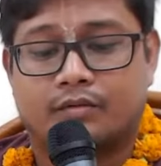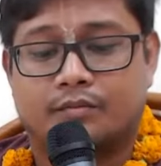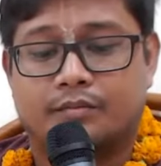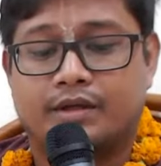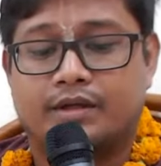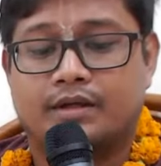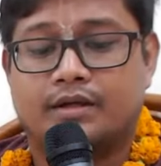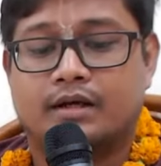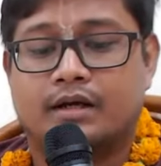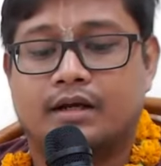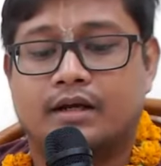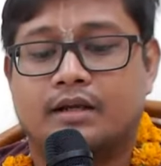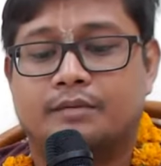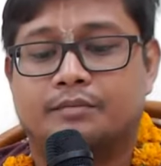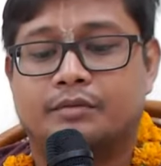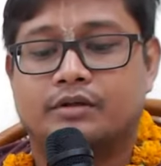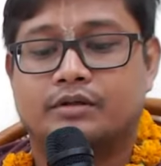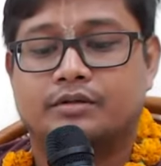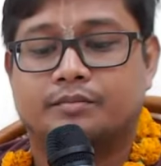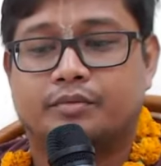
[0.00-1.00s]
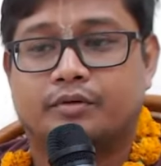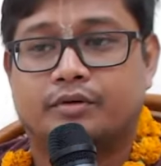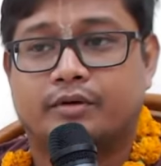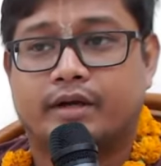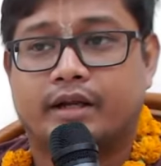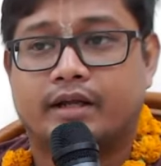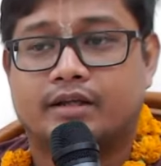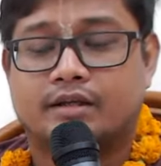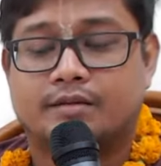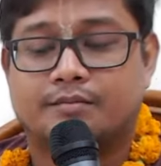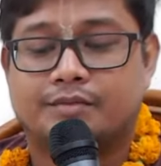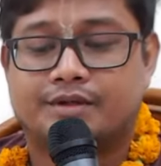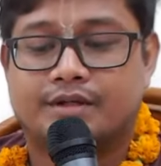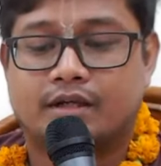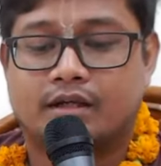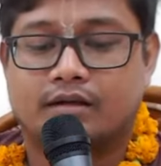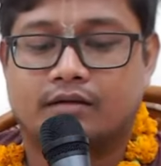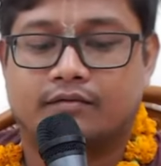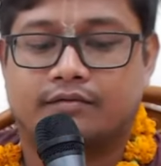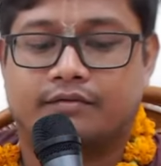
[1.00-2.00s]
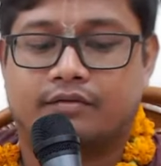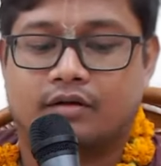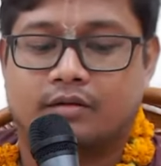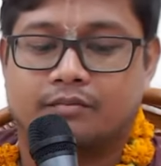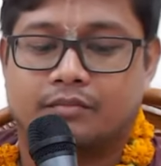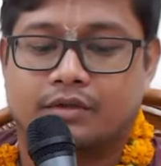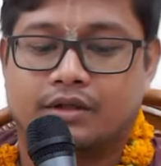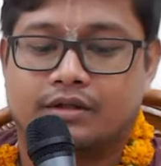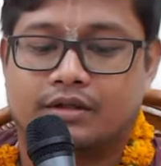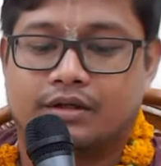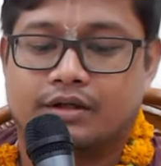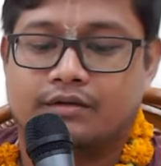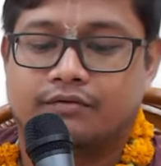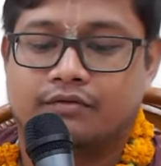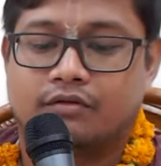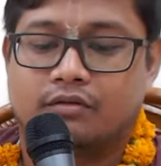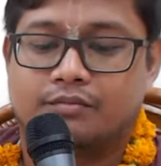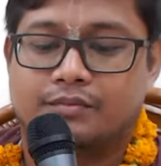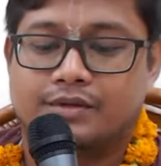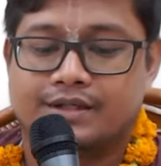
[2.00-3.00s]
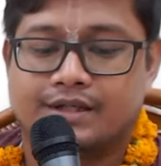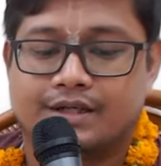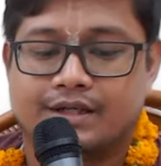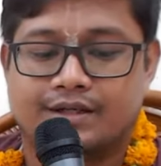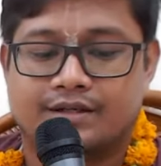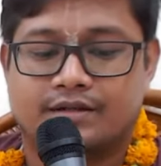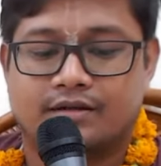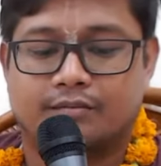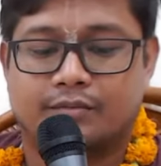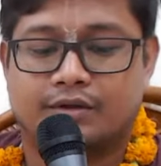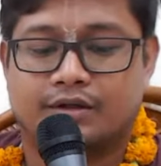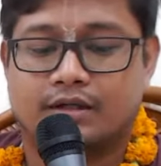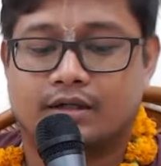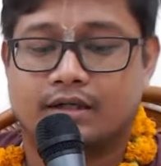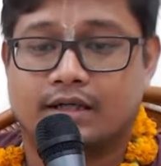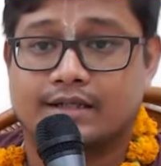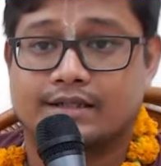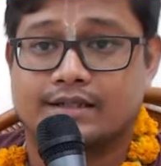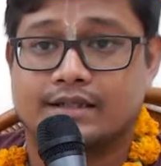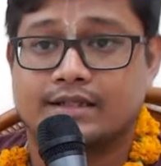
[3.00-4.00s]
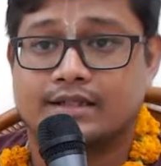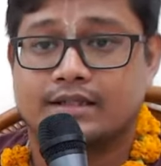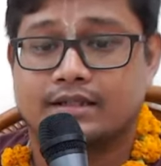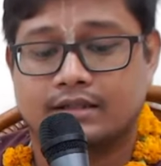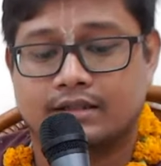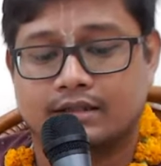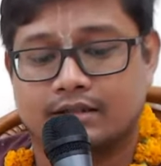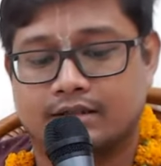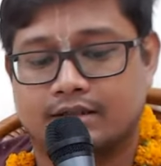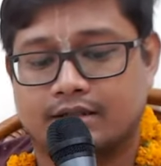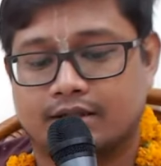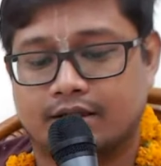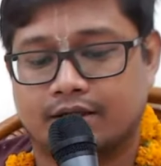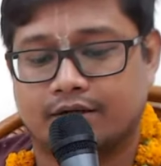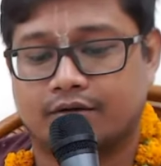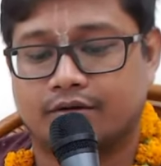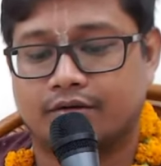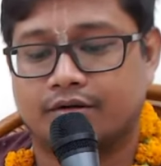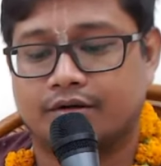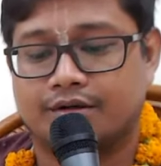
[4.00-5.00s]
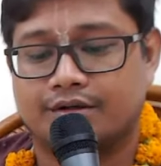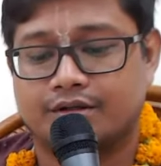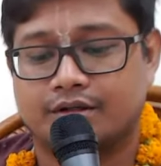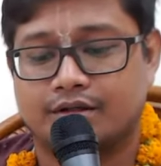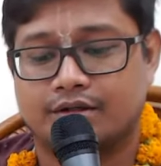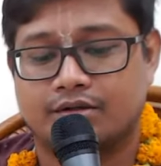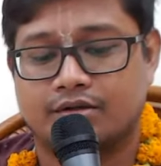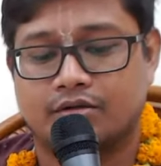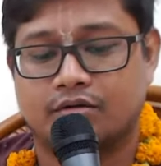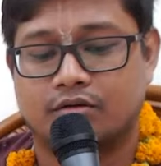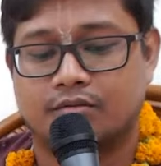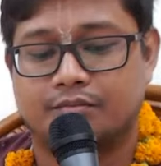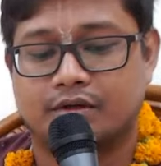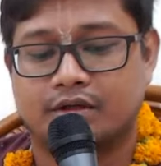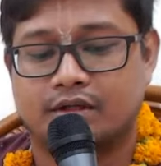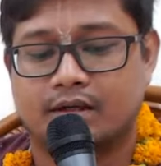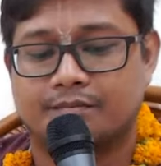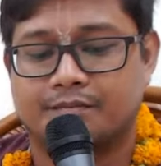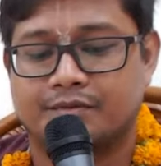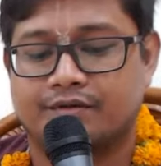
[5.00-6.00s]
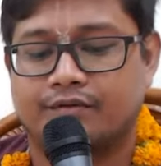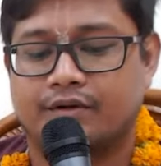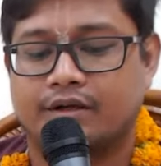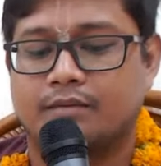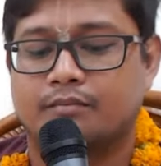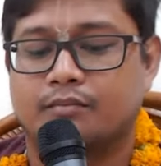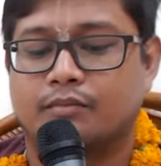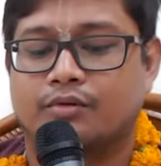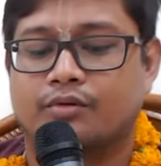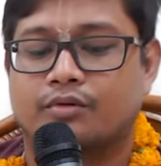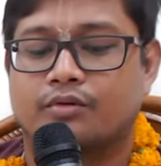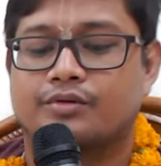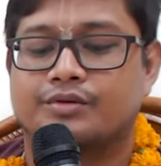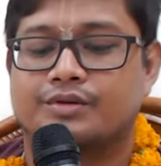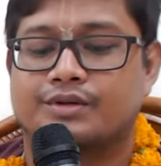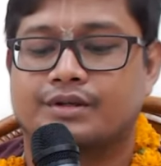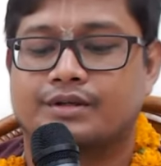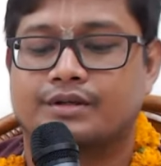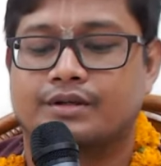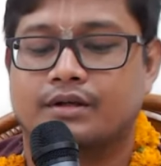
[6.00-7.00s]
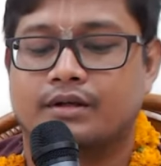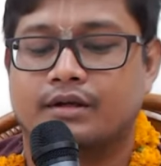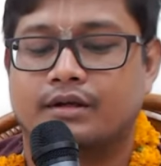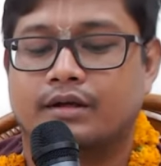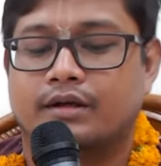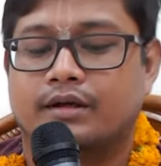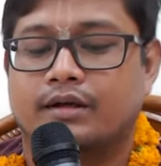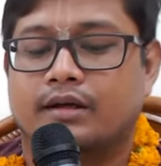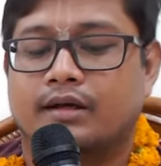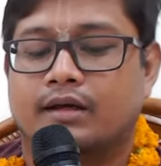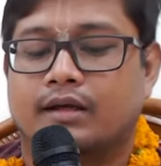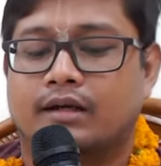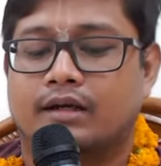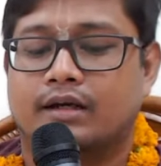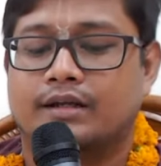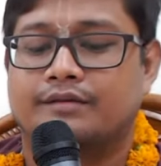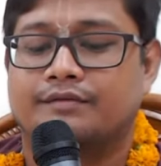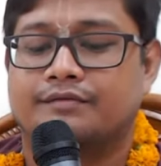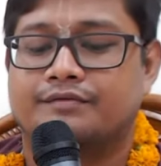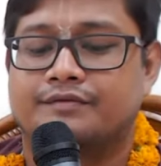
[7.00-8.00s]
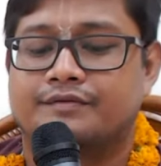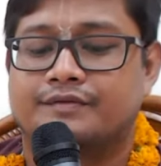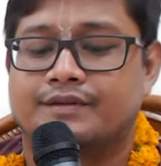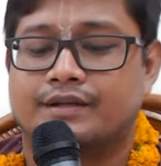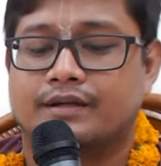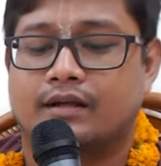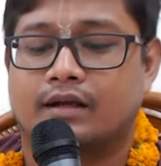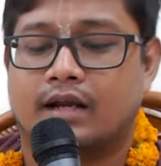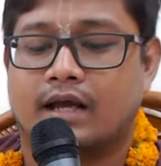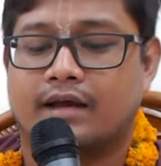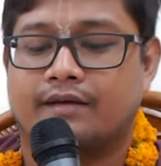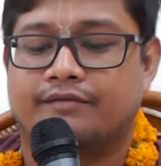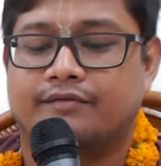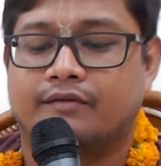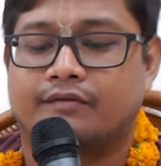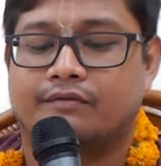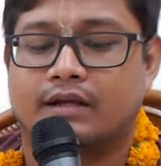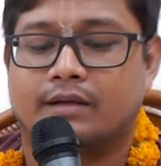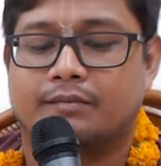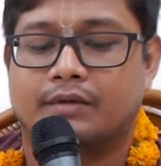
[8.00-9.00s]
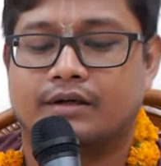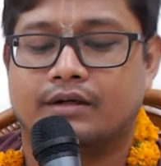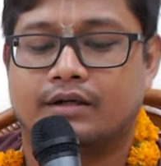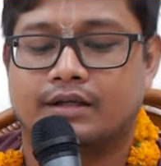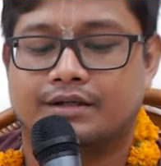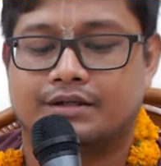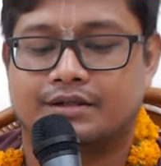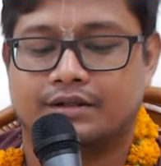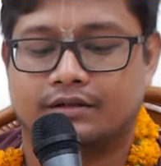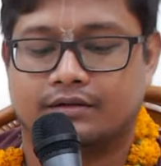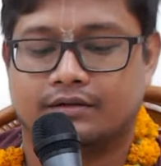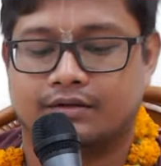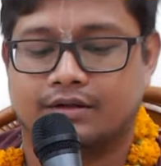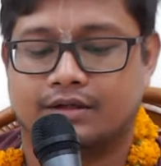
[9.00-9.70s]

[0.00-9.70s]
Being unable to protect himself from the threefold miseries of material existence, the conditioned soul becomes very morose and lives a life of lamentation.